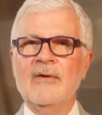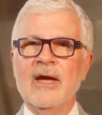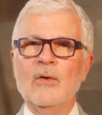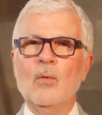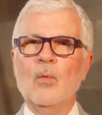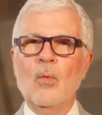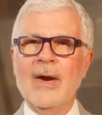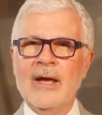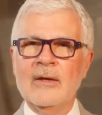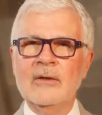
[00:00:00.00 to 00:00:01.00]
And
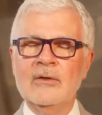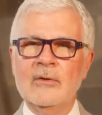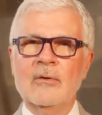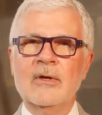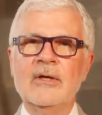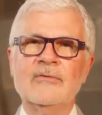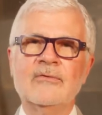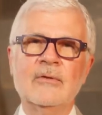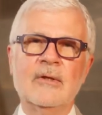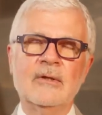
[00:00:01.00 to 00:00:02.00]
when your
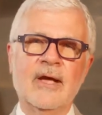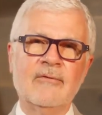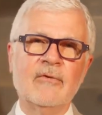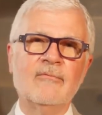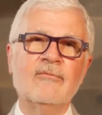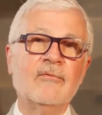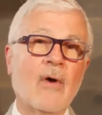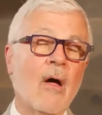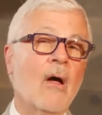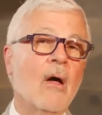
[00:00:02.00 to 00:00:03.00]
insulin level
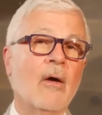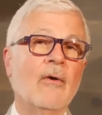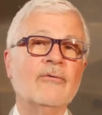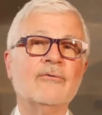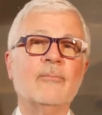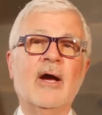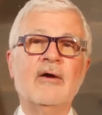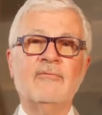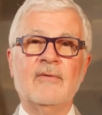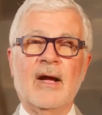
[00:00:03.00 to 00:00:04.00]
falls
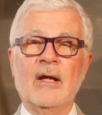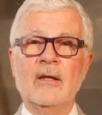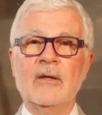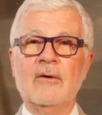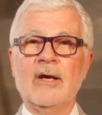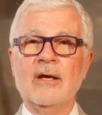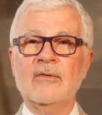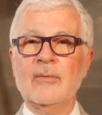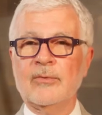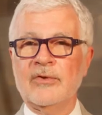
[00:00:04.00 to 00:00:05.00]
by
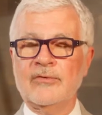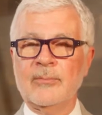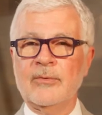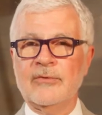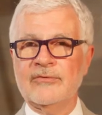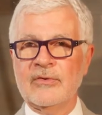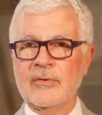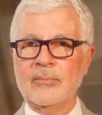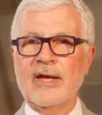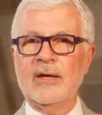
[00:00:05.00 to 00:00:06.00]
following the principles of
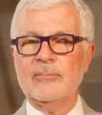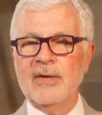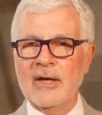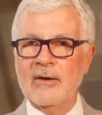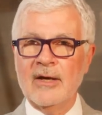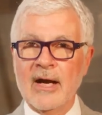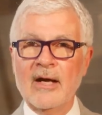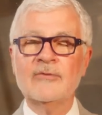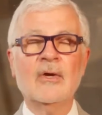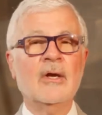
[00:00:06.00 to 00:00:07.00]
the plant
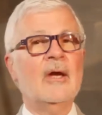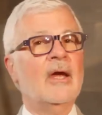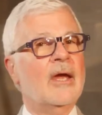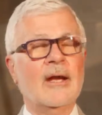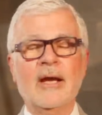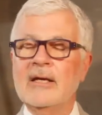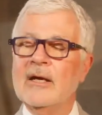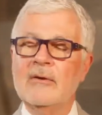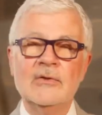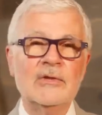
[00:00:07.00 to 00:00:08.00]
paradox, and I
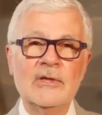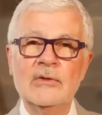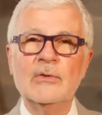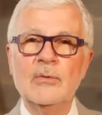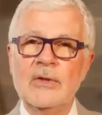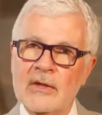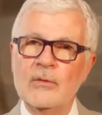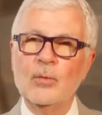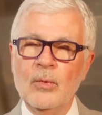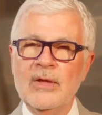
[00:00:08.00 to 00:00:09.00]
guarantee you
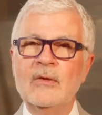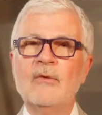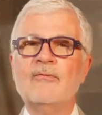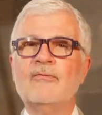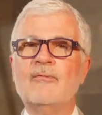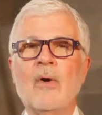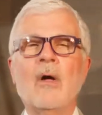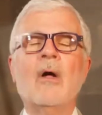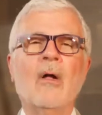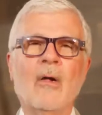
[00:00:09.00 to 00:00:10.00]
it will
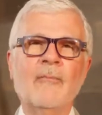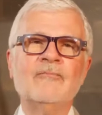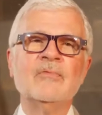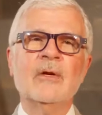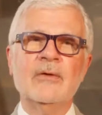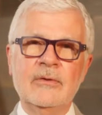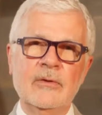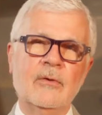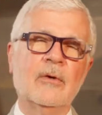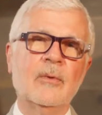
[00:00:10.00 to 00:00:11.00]
fall,
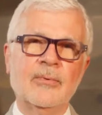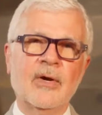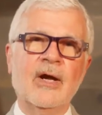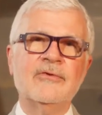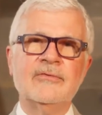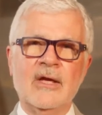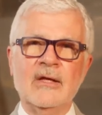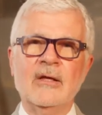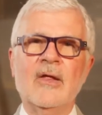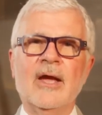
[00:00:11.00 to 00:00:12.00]
your
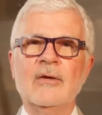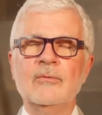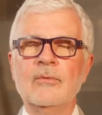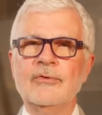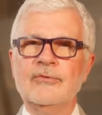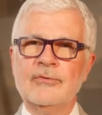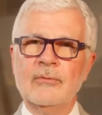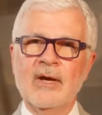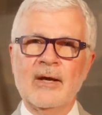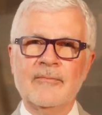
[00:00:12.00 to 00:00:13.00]
prostate gland will
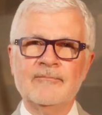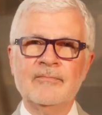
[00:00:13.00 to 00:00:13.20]
shrink.